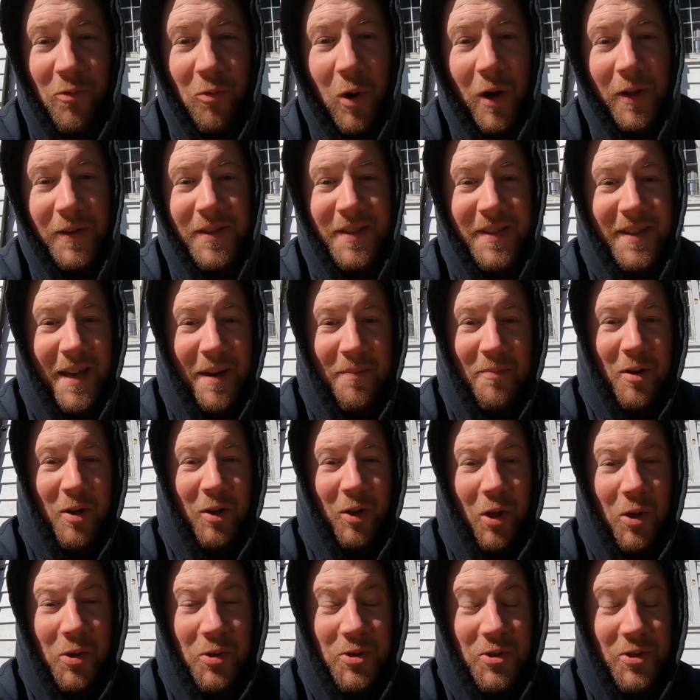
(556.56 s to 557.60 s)
one step
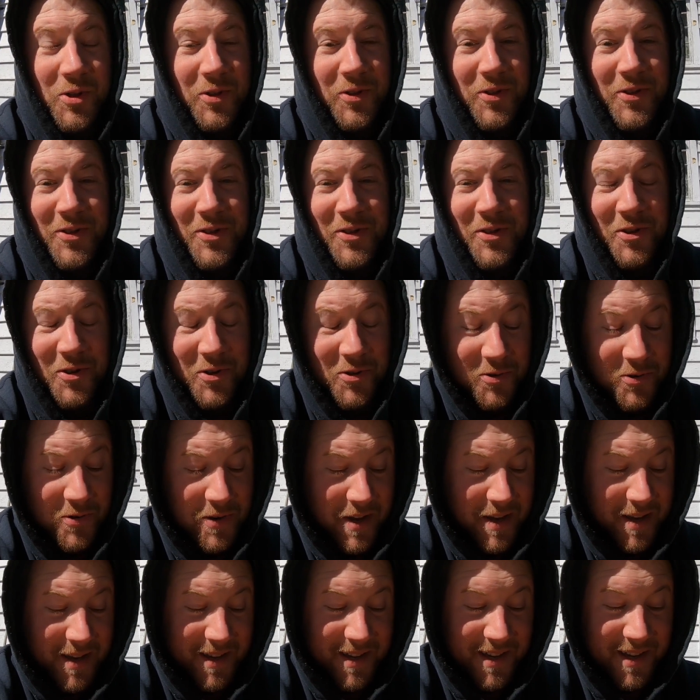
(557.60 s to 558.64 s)
closer to,
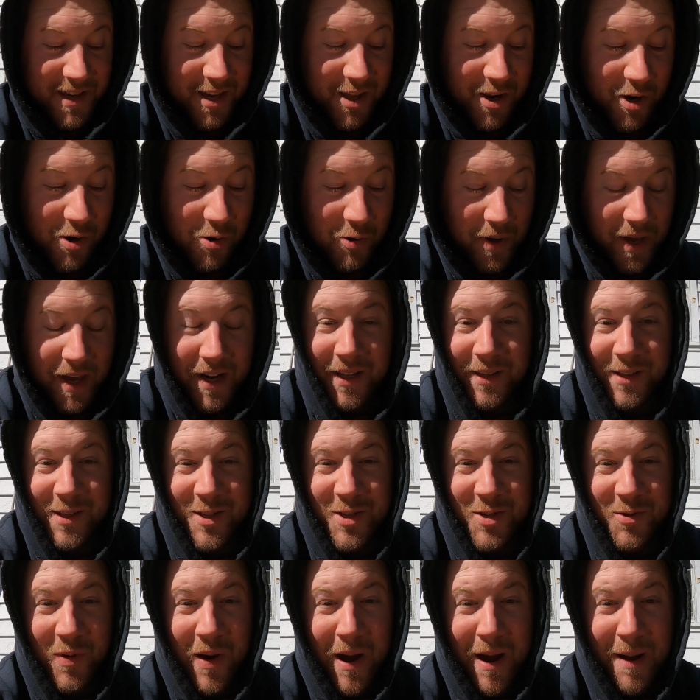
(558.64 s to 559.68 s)
you know, getting the
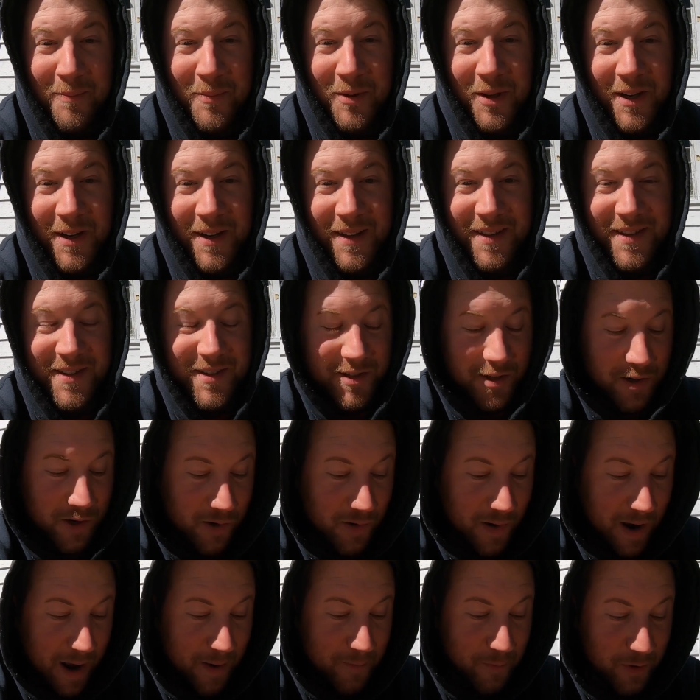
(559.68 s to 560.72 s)
swap done.
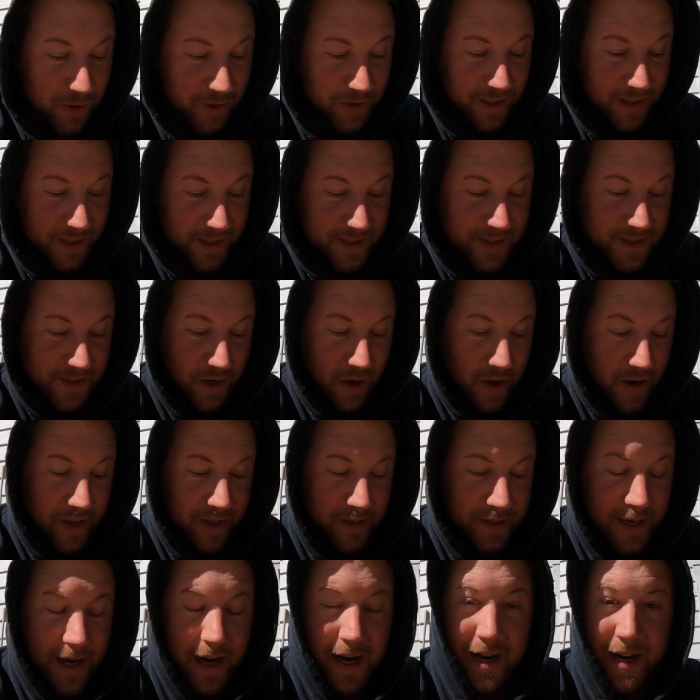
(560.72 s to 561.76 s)
So I'm really
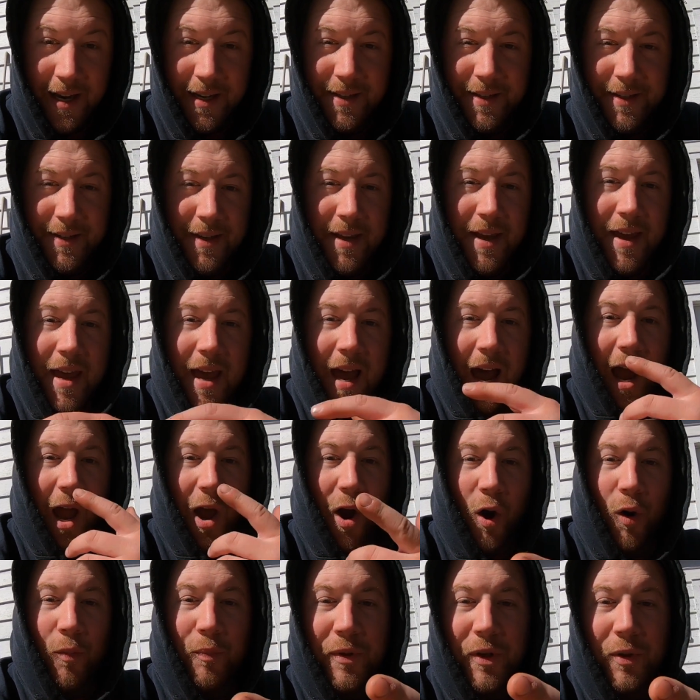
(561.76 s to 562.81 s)
excited, guys. I
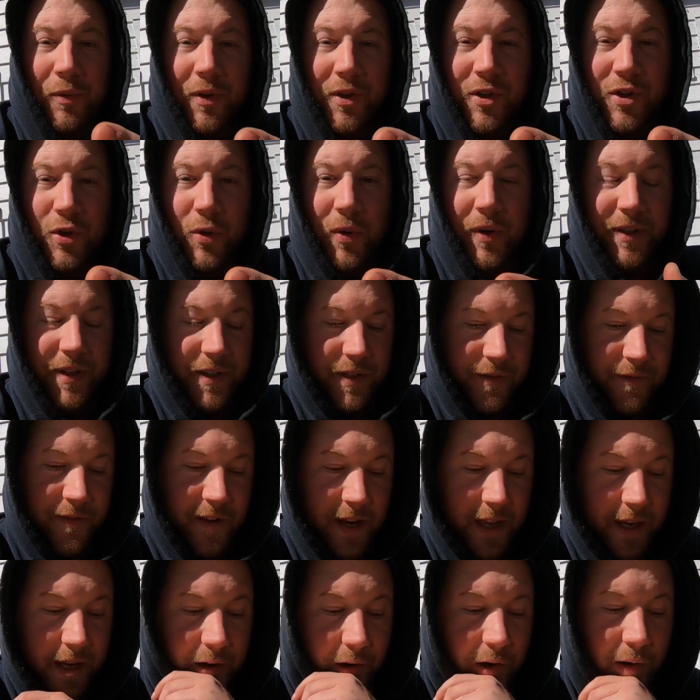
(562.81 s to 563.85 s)
hope you enjoyed this
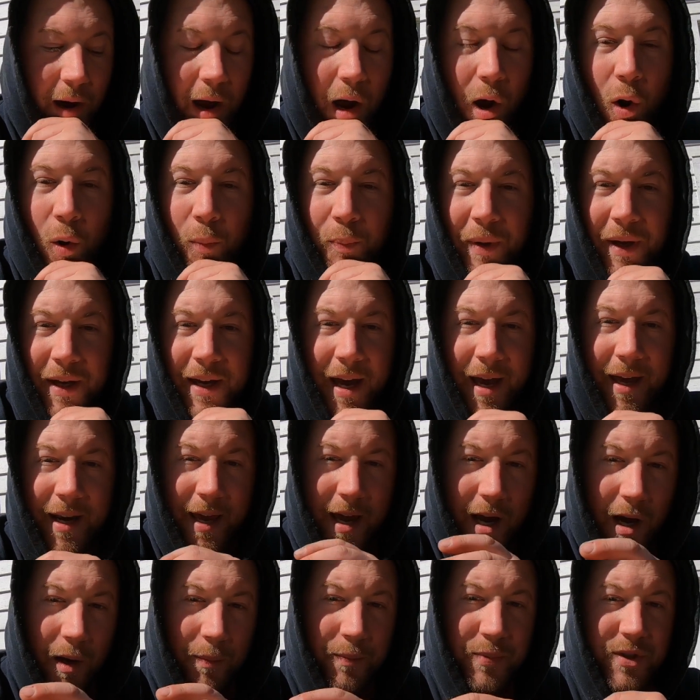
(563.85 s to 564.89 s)
video. I hope it kind
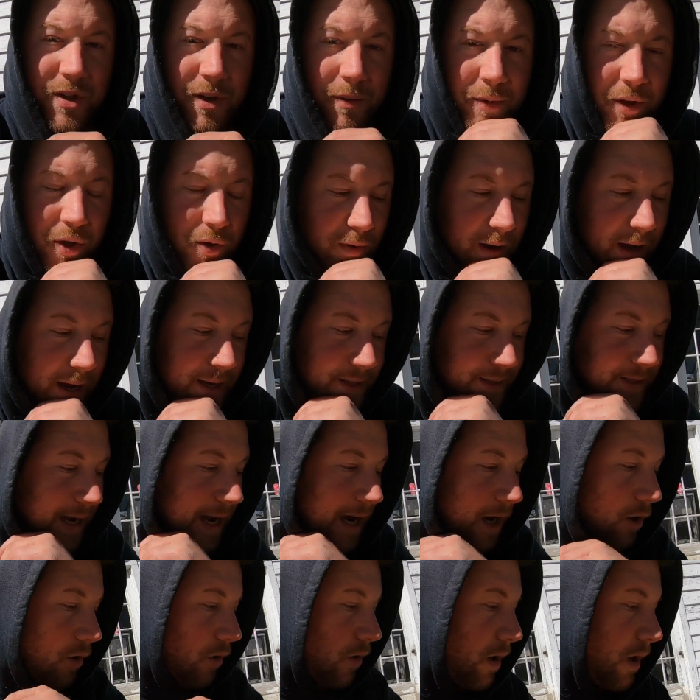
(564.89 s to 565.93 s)
of helps some of you guys
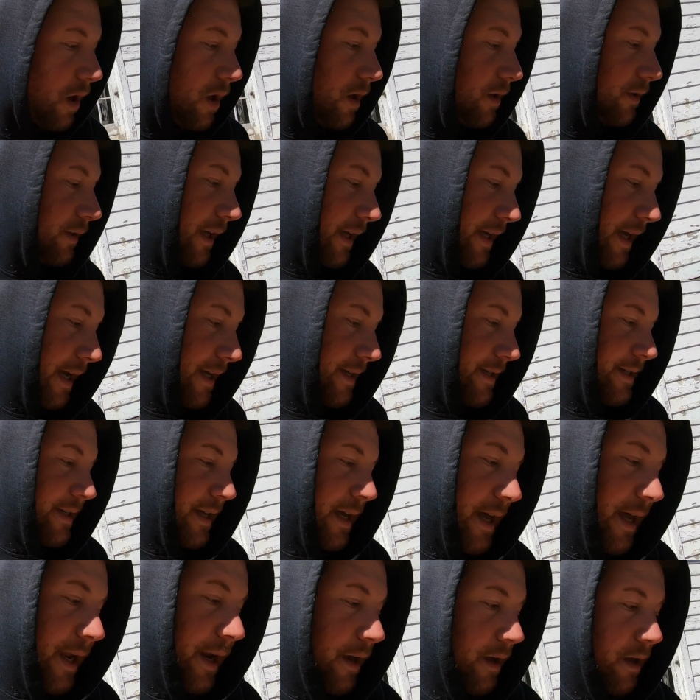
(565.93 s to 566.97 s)
out. Like I
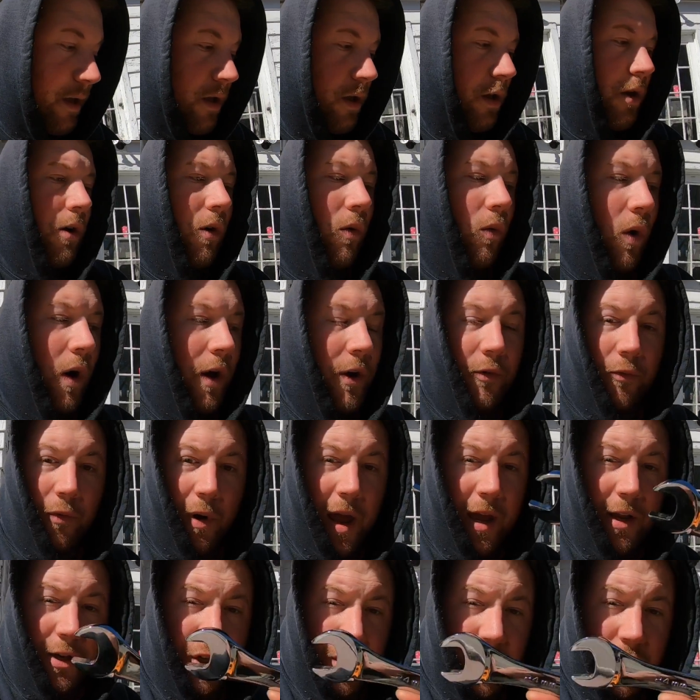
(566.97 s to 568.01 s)
said, one
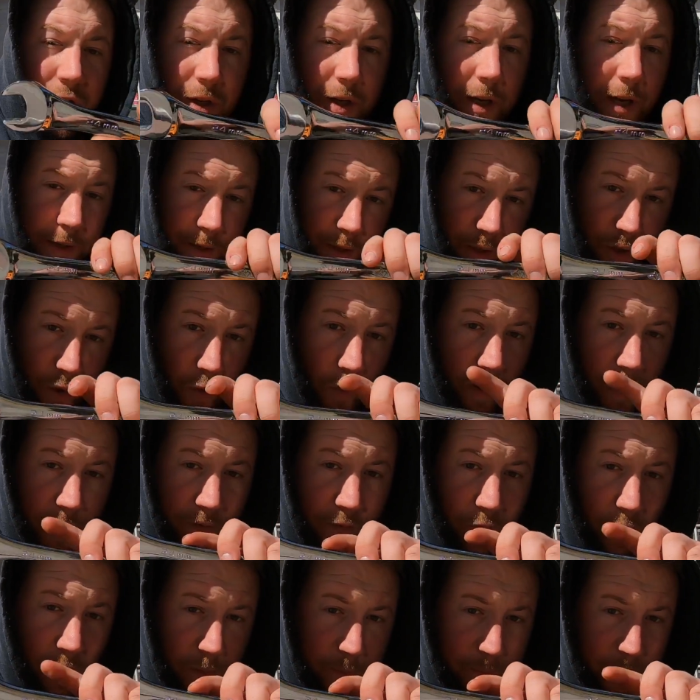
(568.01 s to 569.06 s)
wrench is a
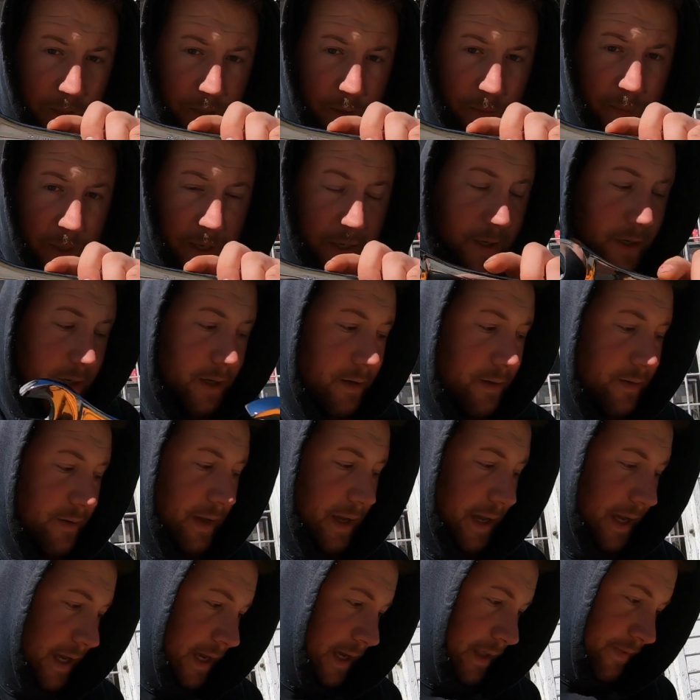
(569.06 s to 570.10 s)
24 millimeter
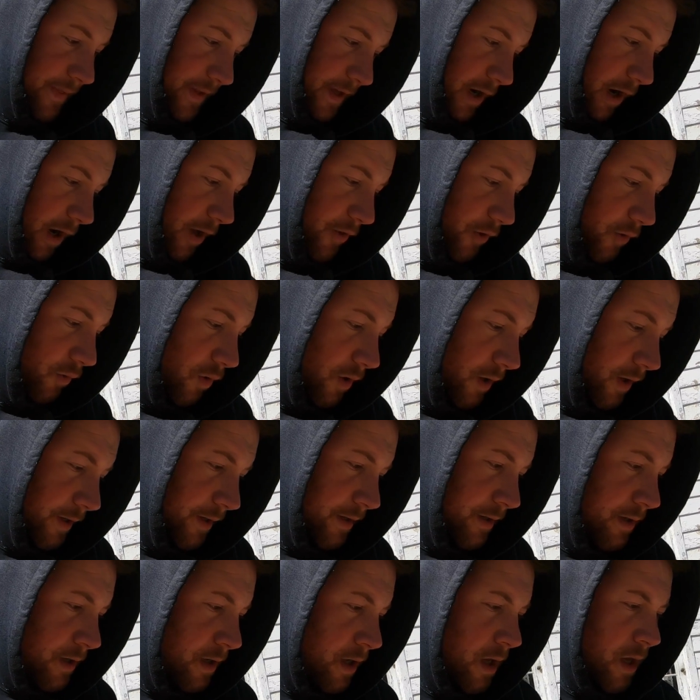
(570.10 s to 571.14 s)
and the other one